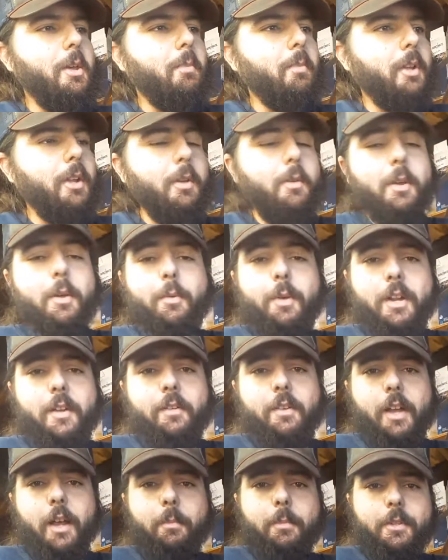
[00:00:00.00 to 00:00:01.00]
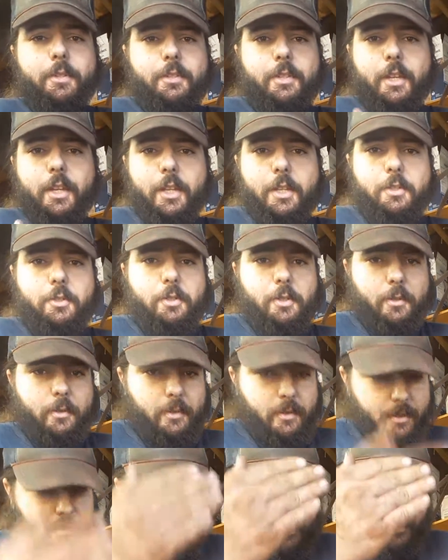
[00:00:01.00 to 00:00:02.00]
But anyway, whatever, I'm going to say engine.
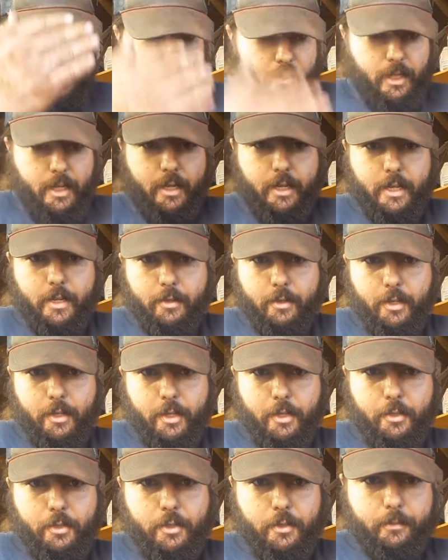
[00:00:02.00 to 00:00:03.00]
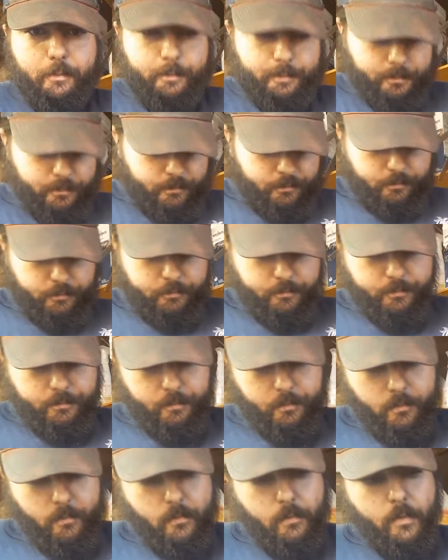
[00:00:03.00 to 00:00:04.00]
When you tear down an engine,
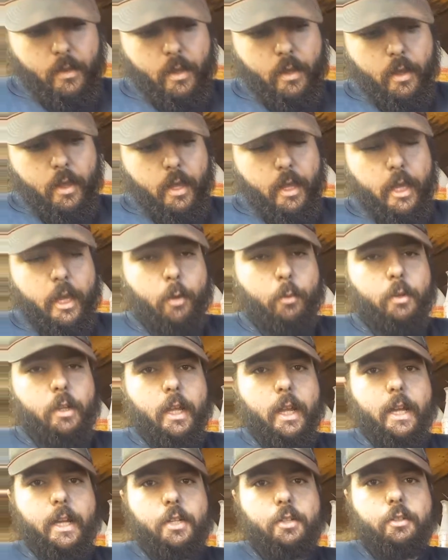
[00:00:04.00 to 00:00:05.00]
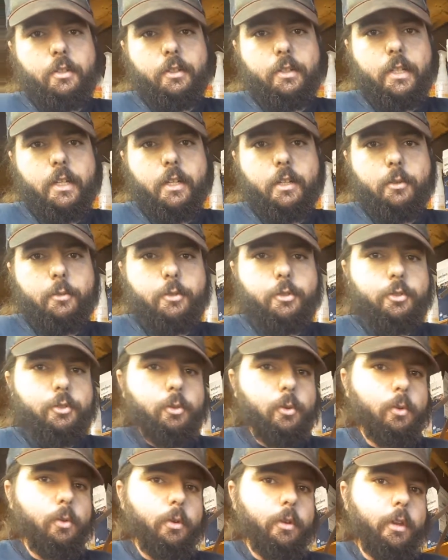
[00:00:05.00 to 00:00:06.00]
it will actually tell you a
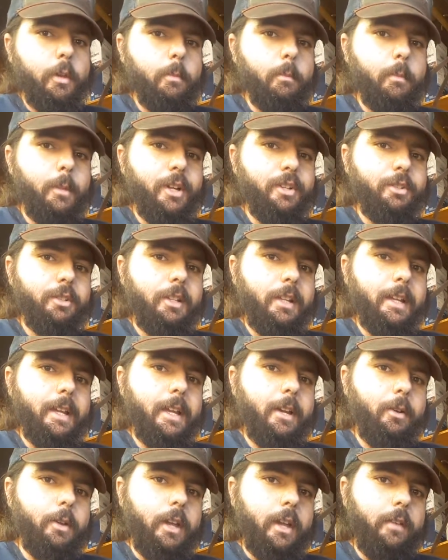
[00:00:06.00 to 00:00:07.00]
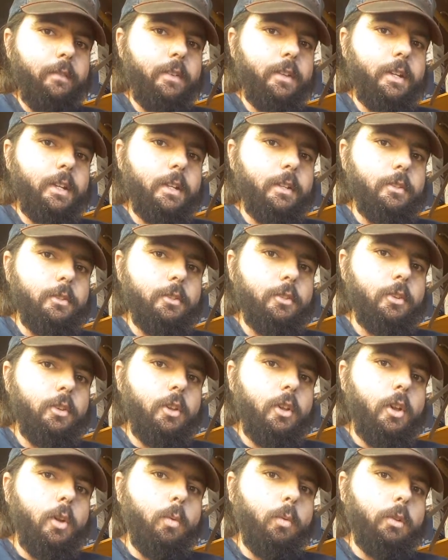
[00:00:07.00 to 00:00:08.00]
story, much like how evidence
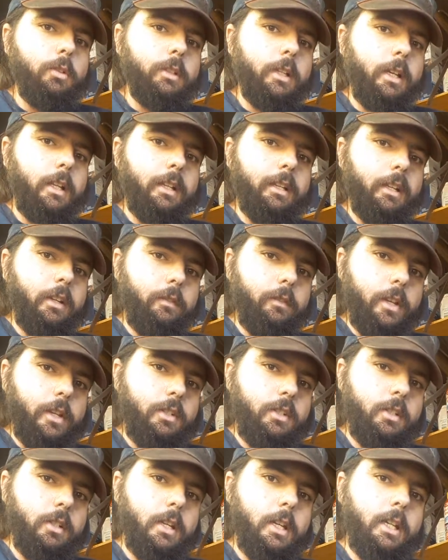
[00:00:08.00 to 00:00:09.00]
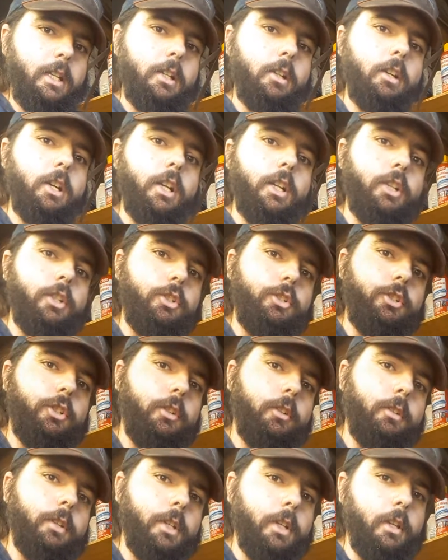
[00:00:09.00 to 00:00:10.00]
will tell an investigator and a
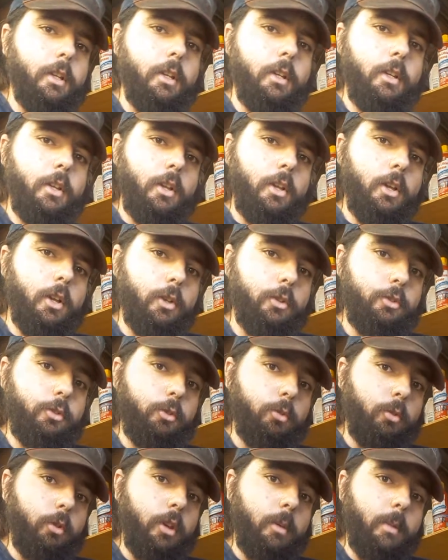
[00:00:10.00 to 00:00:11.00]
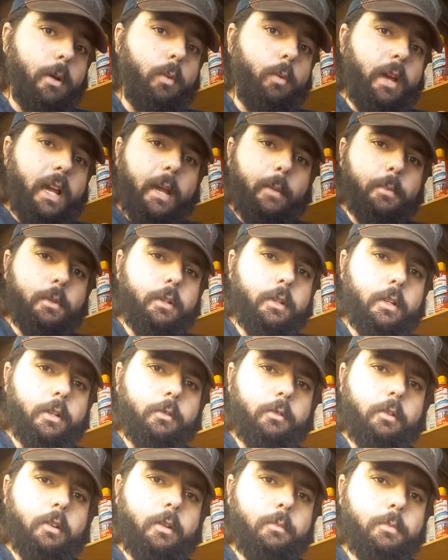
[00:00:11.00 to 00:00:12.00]
jury a story about what happened at
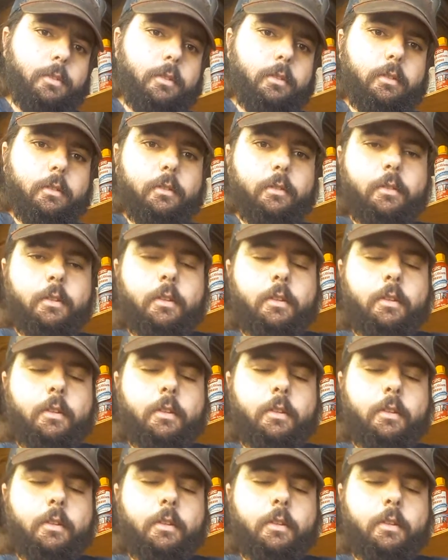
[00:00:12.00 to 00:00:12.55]
a crime scene.